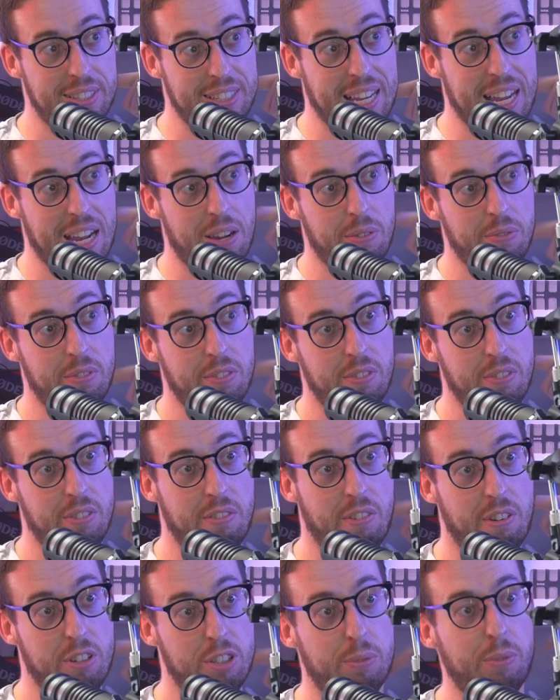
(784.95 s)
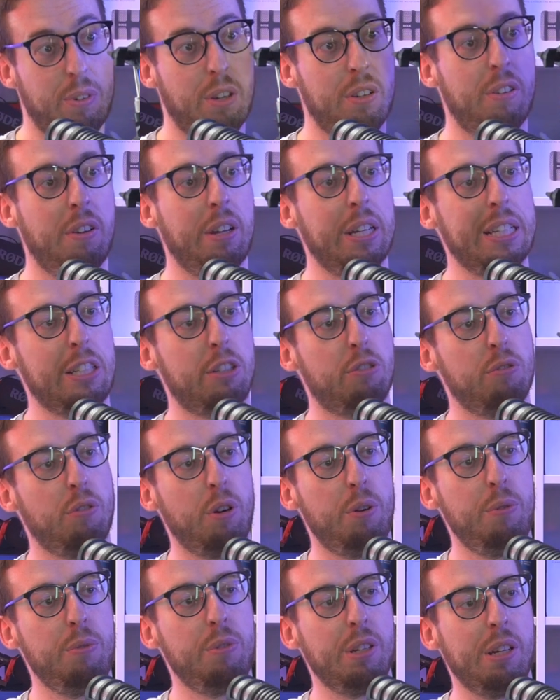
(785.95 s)
down. There are some kind of like
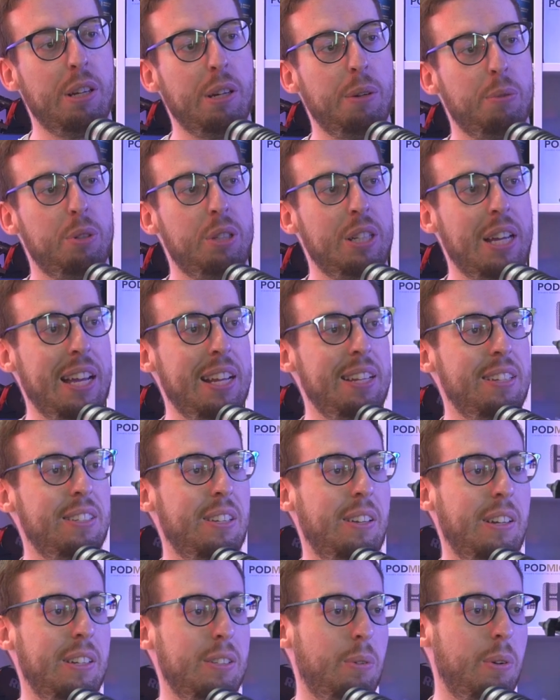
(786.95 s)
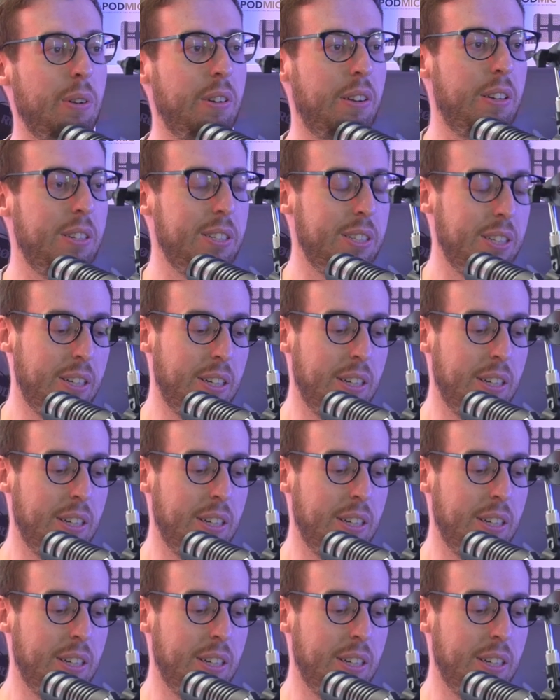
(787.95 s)
grooves that it'll sit in, so that's quite nice.